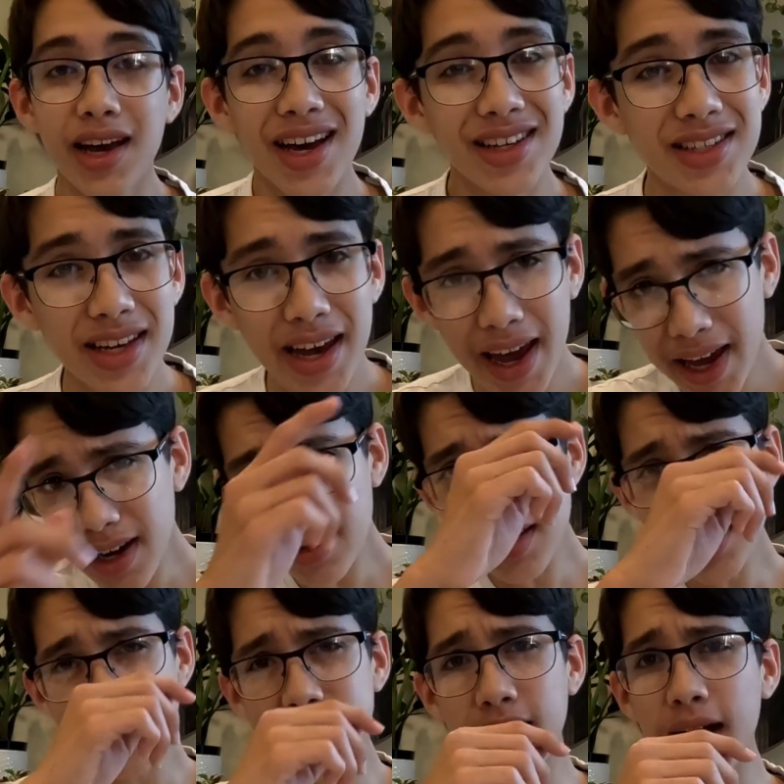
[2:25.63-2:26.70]
And to
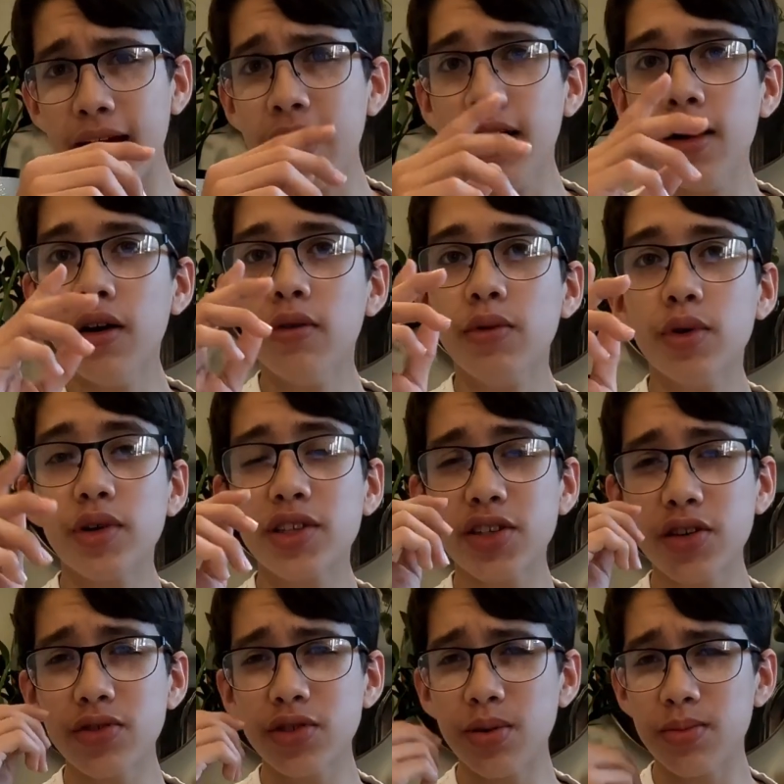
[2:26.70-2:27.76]
analyze that,
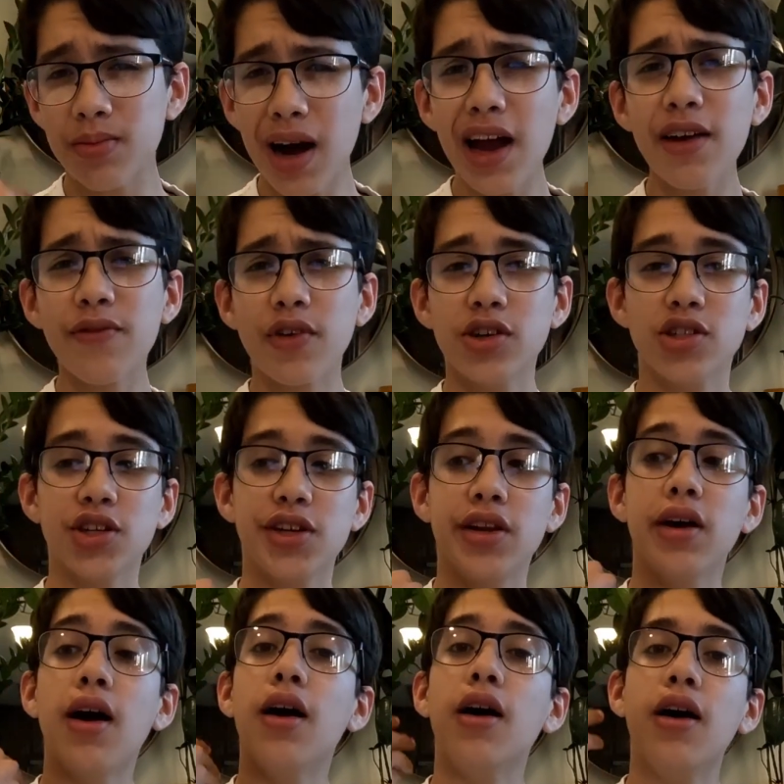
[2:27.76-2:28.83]
let's go to my
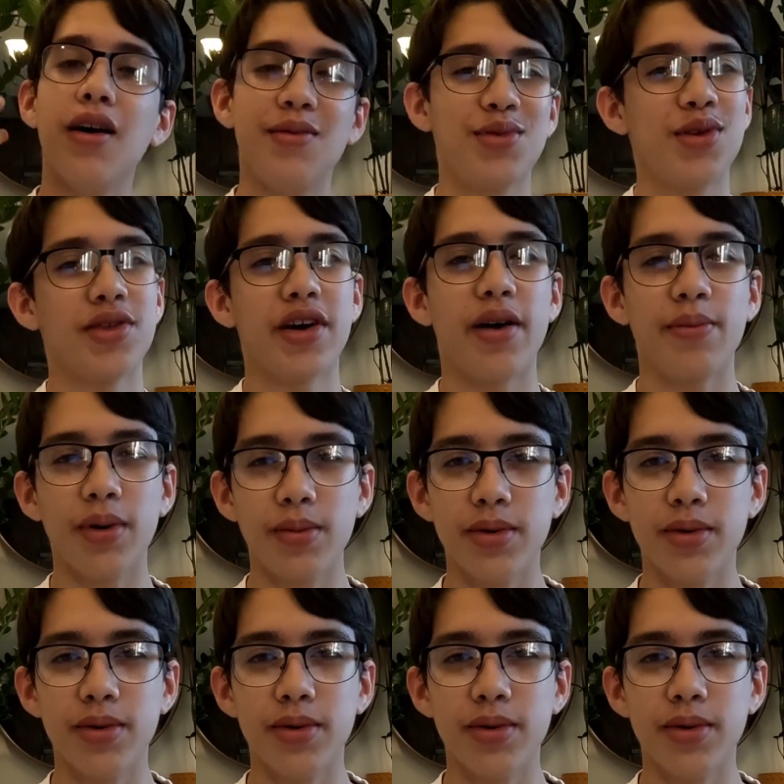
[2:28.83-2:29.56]
version of the thought